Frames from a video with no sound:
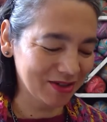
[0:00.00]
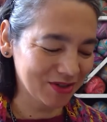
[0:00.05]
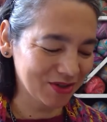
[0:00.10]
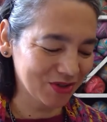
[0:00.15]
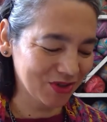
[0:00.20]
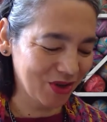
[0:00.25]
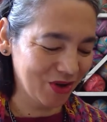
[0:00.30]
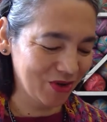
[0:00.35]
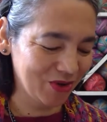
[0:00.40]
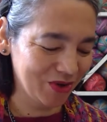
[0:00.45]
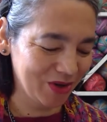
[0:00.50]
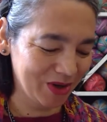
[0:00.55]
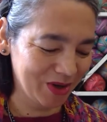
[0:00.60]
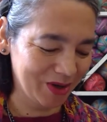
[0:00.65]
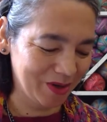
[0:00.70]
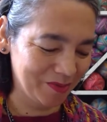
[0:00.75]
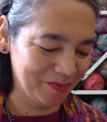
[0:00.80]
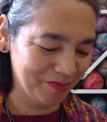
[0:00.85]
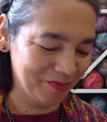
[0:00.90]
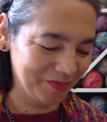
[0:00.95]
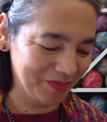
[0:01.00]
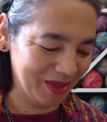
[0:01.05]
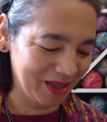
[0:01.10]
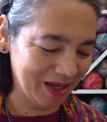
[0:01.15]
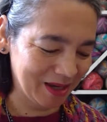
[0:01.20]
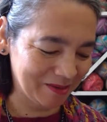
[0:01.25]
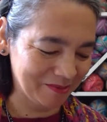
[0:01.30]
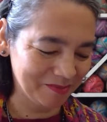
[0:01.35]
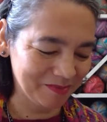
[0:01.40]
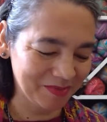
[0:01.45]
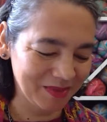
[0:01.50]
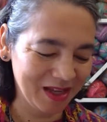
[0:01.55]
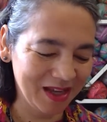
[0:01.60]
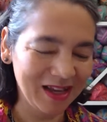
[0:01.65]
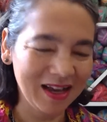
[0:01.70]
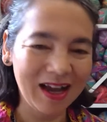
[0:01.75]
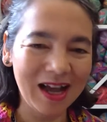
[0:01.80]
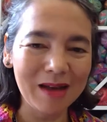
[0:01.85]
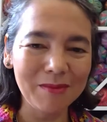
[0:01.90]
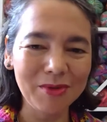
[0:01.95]
So yeah,
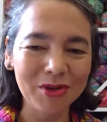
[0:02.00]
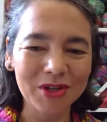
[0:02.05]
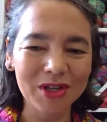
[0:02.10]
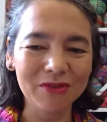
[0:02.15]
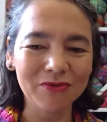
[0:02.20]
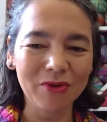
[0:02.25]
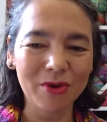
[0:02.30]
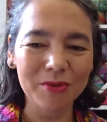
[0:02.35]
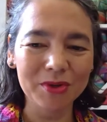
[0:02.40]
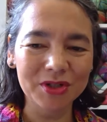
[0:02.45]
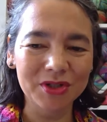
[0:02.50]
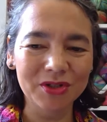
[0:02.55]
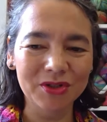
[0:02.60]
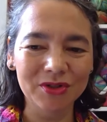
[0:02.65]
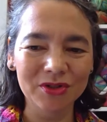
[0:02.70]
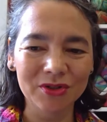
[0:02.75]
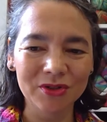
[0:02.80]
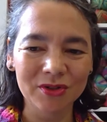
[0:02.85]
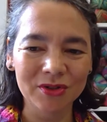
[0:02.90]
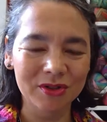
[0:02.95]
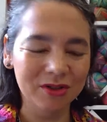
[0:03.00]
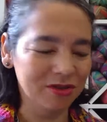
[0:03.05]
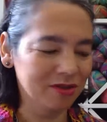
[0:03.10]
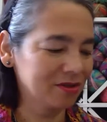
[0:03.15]
I'm looking forward to